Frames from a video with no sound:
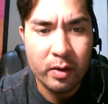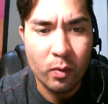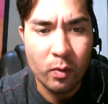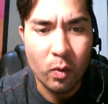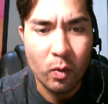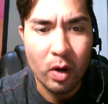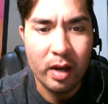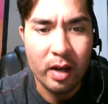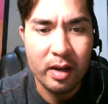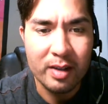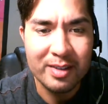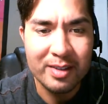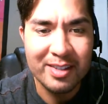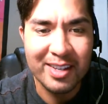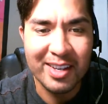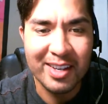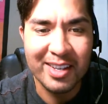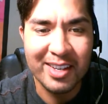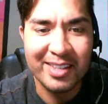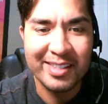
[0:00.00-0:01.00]
one
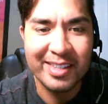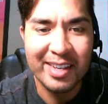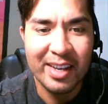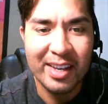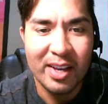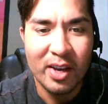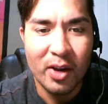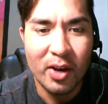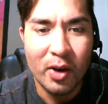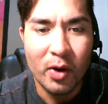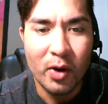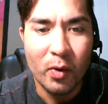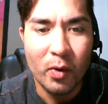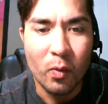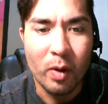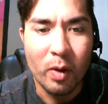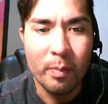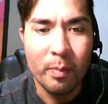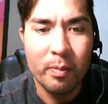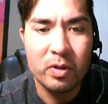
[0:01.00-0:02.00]
says,
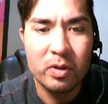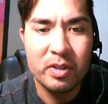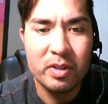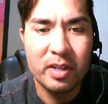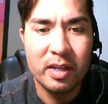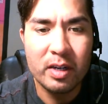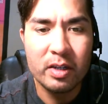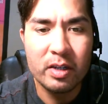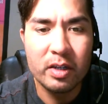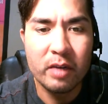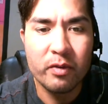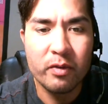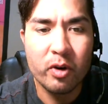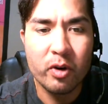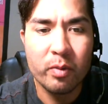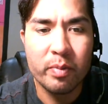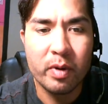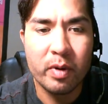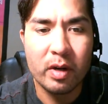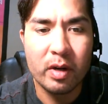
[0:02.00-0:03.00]
what percentage
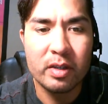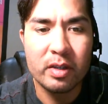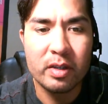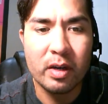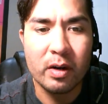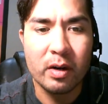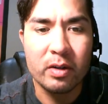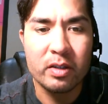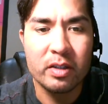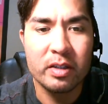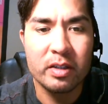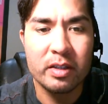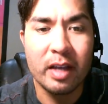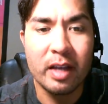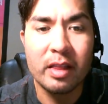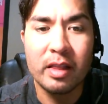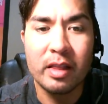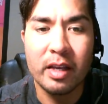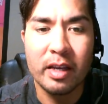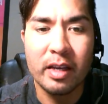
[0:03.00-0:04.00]
of your books are
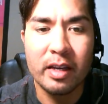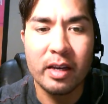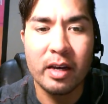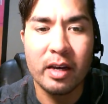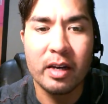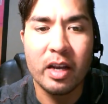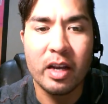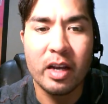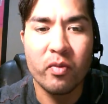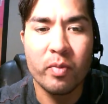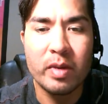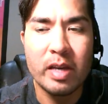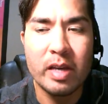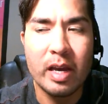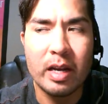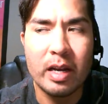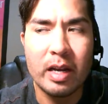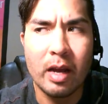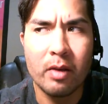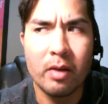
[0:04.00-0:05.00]
selling on F
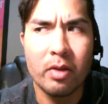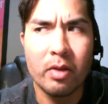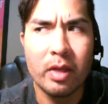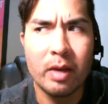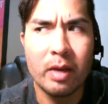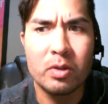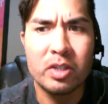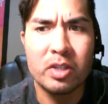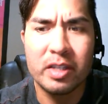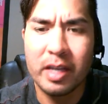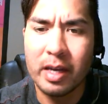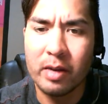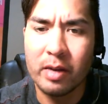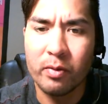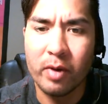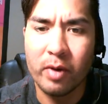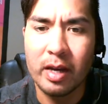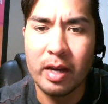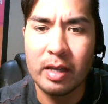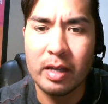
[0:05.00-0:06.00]
B A? And I think it was
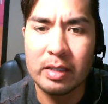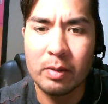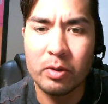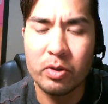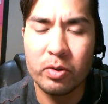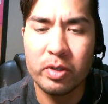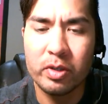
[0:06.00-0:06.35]
ten, right? Is that what you were